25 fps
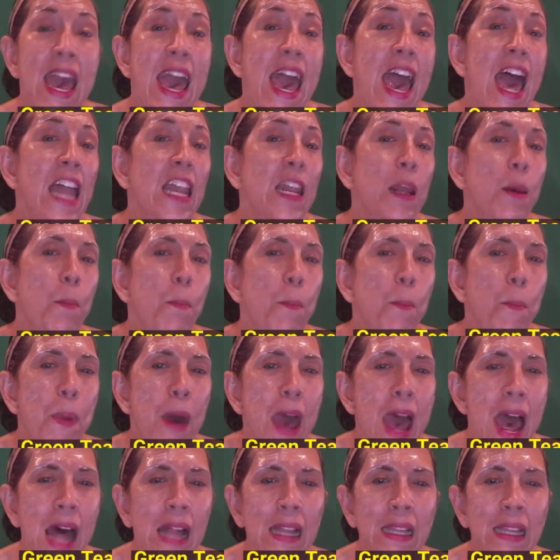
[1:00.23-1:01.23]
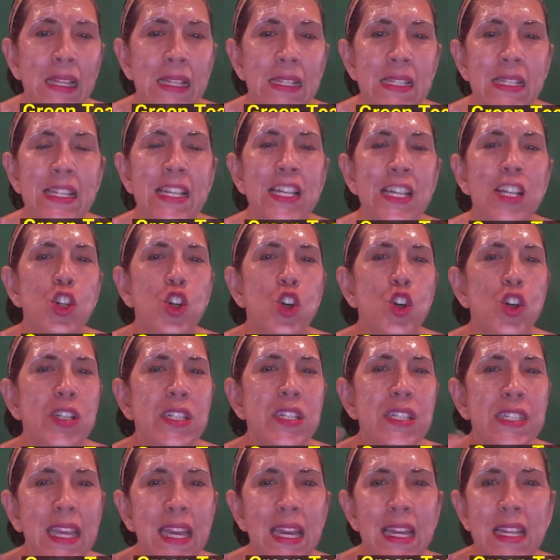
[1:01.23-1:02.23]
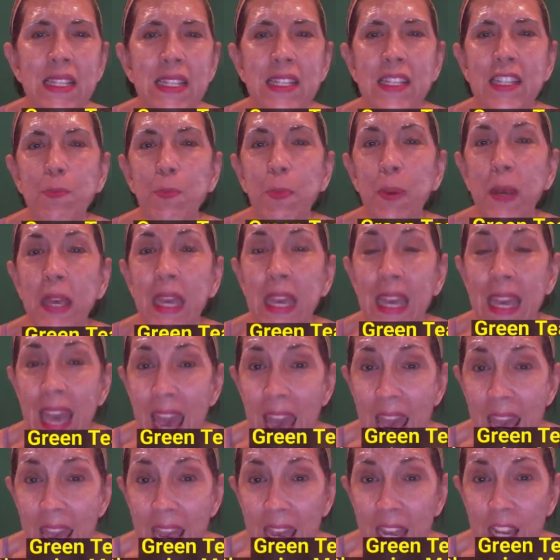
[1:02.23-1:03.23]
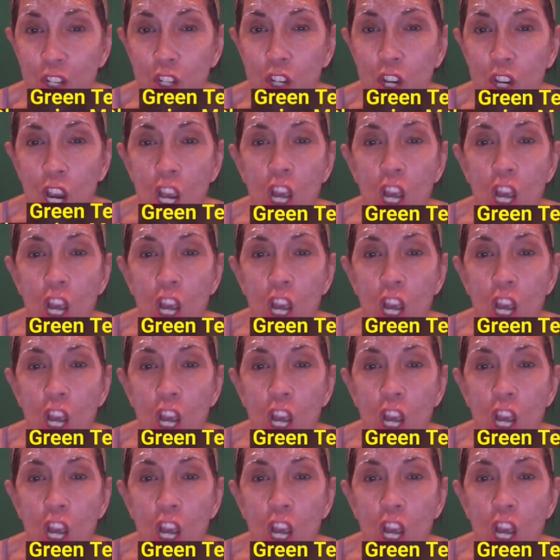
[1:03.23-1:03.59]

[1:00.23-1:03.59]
and it balances your skin's pH